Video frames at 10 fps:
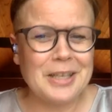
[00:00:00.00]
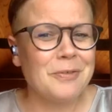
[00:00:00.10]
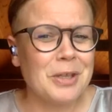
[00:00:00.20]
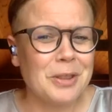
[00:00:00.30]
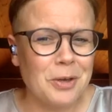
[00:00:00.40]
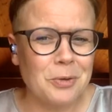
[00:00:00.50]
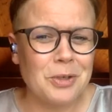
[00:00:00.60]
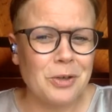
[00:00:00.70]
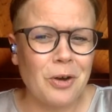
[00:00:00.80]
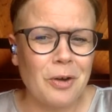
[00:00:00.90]
Even
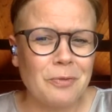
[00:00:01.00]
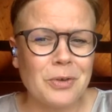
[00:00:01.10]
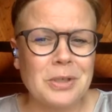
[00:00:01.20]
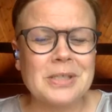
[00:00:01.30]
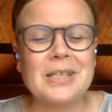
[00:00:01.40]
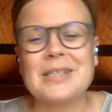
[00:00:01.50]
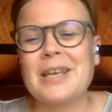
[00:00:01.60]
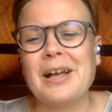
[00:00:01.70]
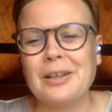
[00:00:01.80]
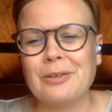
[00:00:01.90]
though the conference
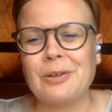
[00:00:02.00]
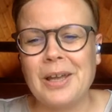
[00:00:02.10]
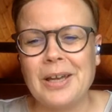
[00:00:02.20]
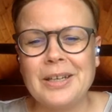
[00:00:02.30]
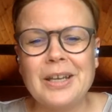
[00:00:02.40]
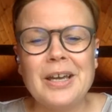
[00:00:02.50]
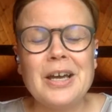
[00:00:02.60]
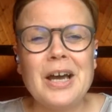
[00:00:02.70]
is held online,